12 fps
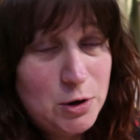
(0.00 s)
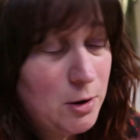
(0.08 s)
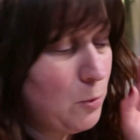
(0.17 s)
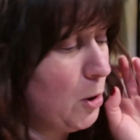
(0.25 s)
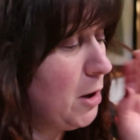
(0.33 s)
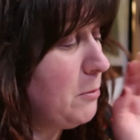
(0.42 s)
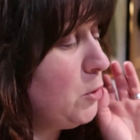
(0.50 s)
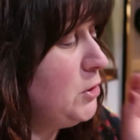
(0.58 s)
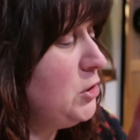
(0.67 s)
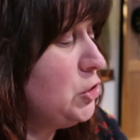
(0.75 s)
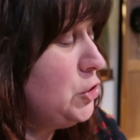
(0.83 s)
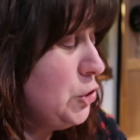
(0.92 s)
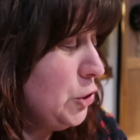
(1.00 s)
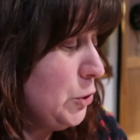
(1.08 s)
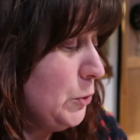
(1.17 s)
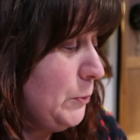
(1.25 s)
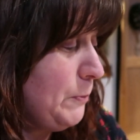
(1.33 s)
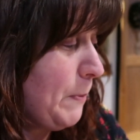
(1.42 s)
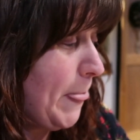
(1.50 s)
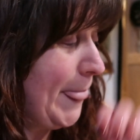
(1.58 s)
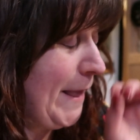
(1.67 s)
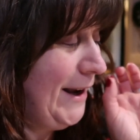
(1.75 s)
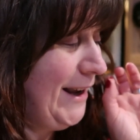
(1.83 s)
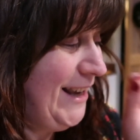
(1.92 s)
what I'm going to do
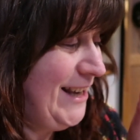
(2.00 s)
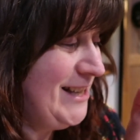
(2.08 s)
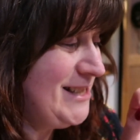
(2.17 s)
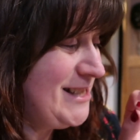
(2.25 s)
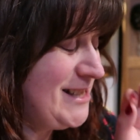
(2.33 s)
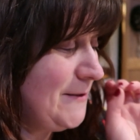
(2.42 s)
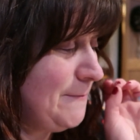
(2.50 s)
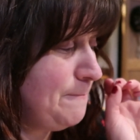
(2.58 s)
is